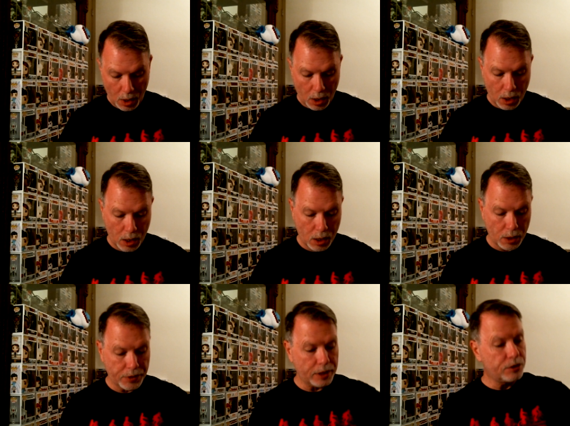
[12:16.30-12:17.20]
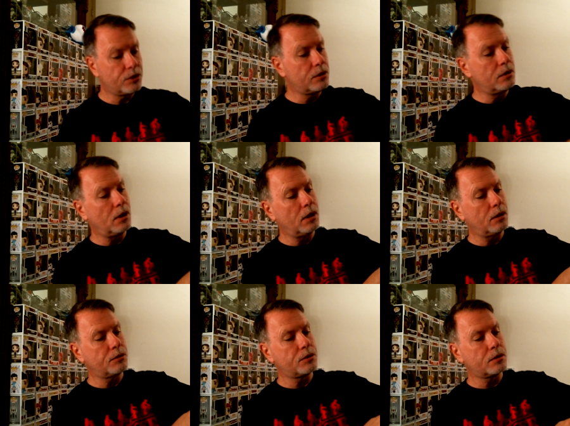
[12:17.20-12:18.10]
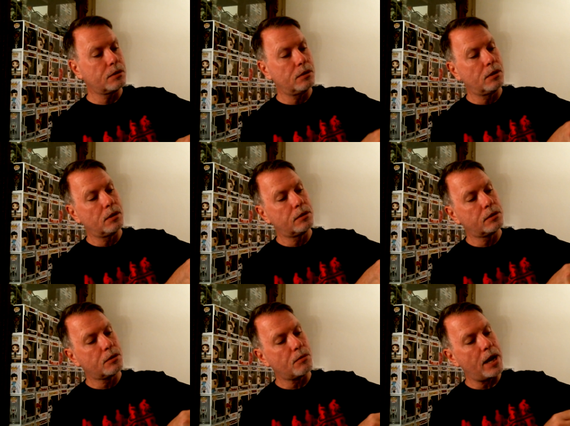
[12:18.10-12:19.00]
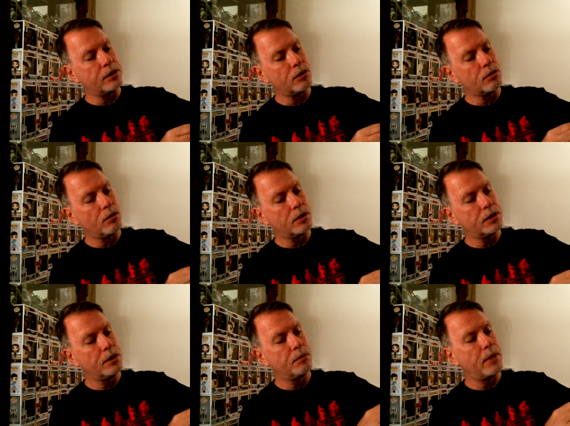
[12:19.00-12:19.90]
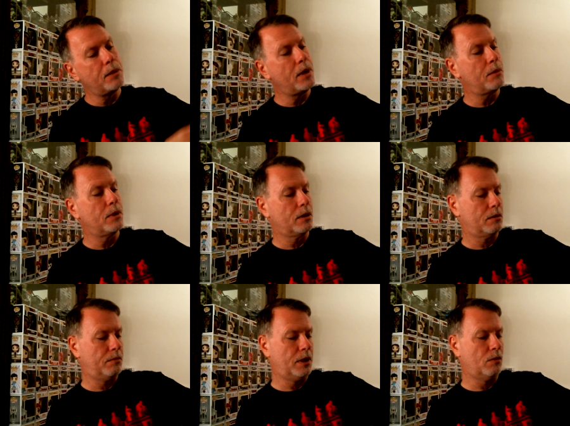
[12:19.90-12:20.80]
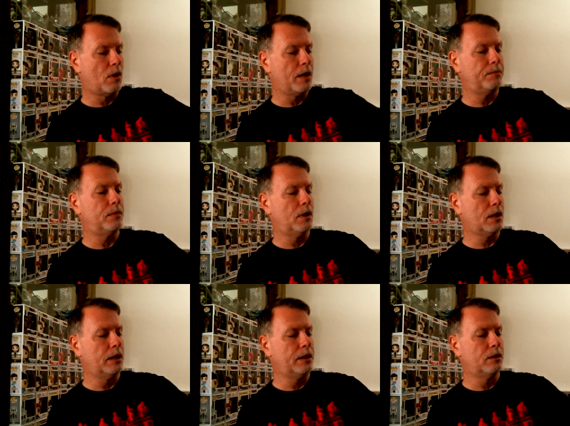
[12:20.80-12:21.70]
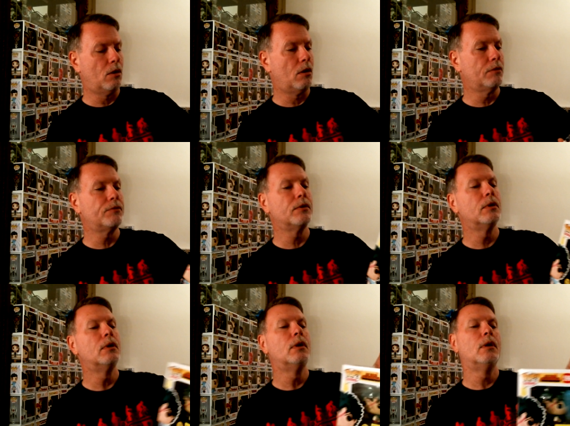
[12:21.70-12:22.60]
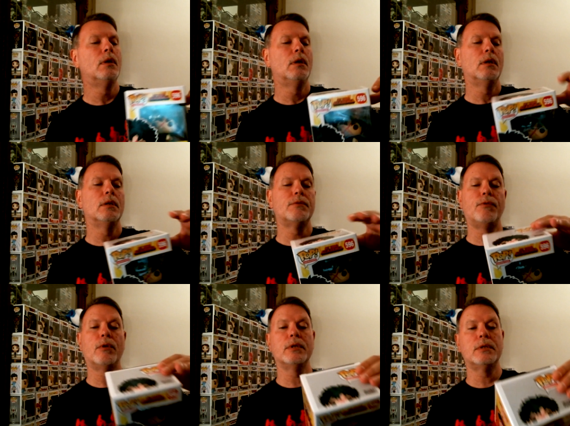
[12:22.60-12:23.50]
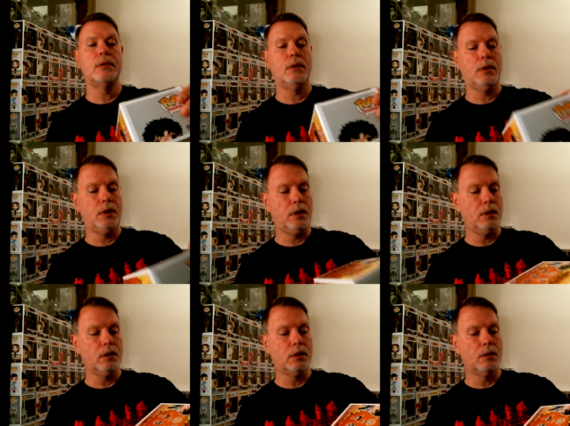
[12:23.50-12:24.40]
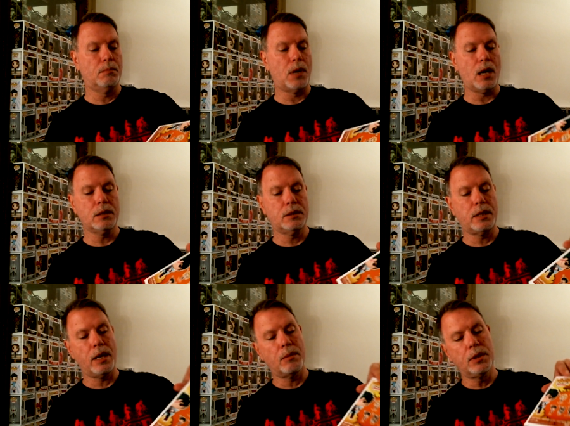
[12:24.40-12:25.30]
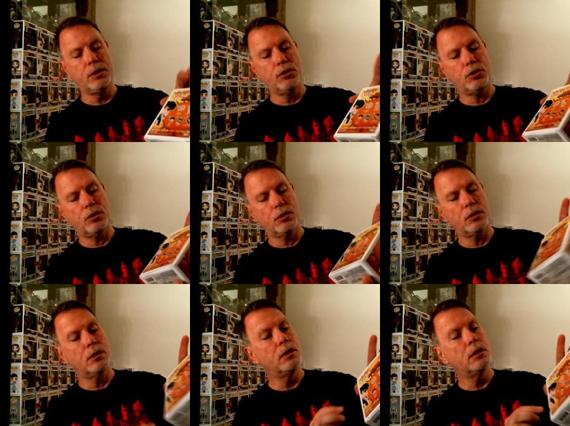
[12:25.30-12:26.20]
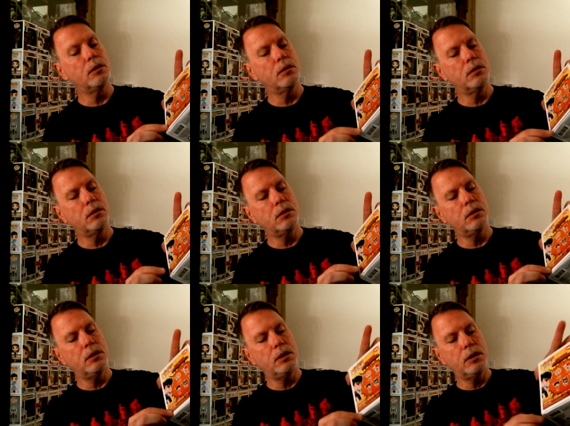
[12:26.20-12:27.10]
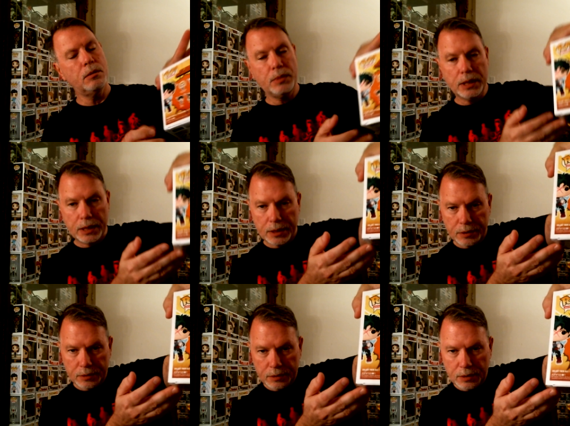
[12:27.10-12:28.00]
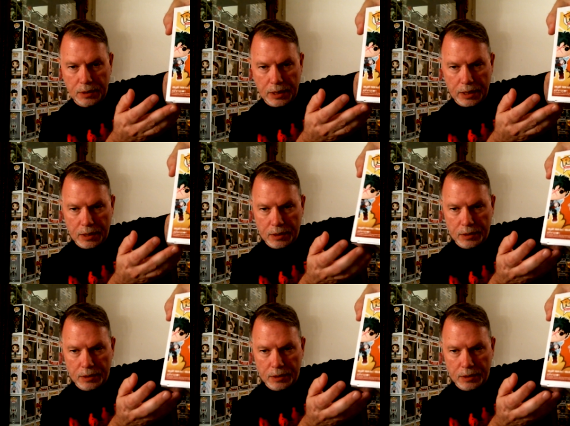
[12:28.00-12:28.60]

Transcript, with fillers: Uh, there's just a little uh, scratch across here may be able to be wiped, cleaned off as far as any uh, box damage. Uh, a little, little bitty nick.